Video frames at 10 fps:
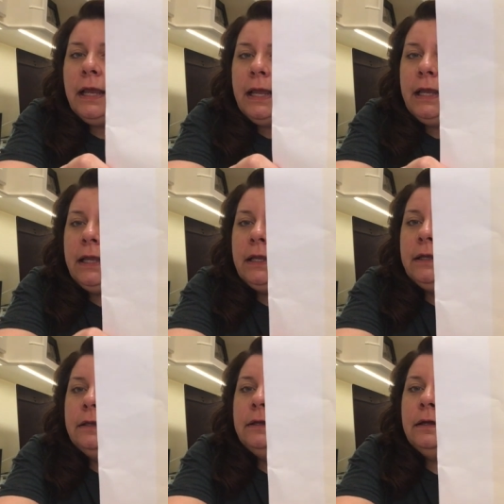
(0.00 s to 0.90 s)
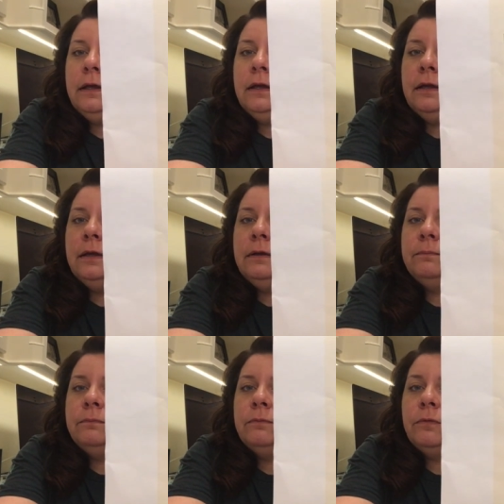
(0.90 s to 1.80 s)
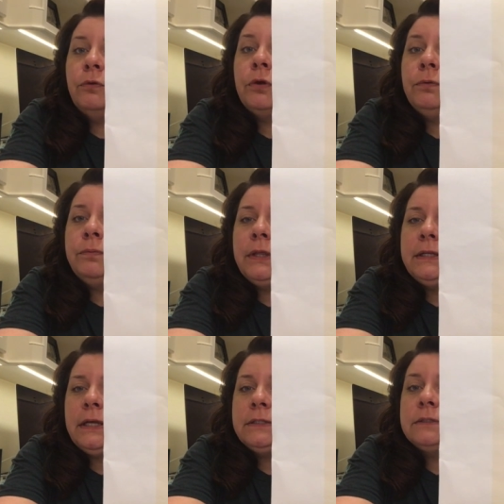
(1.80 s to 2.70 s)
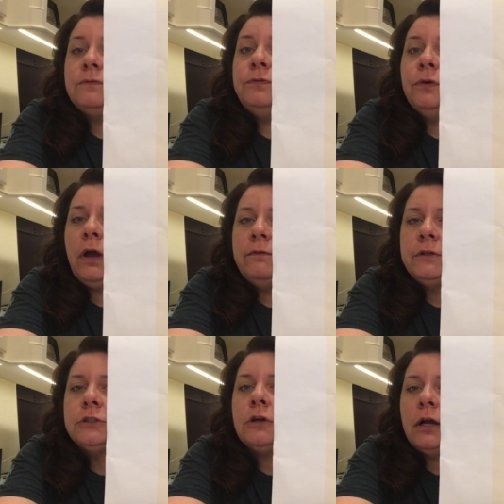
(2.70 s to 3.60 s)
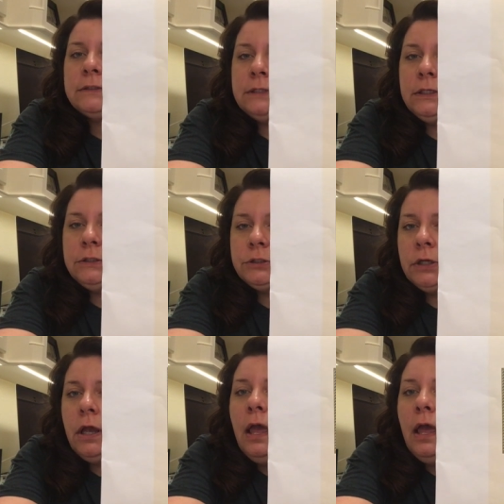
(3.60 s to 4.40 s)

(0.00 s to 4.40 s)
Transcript: a um, group that does full coverage cross stitch.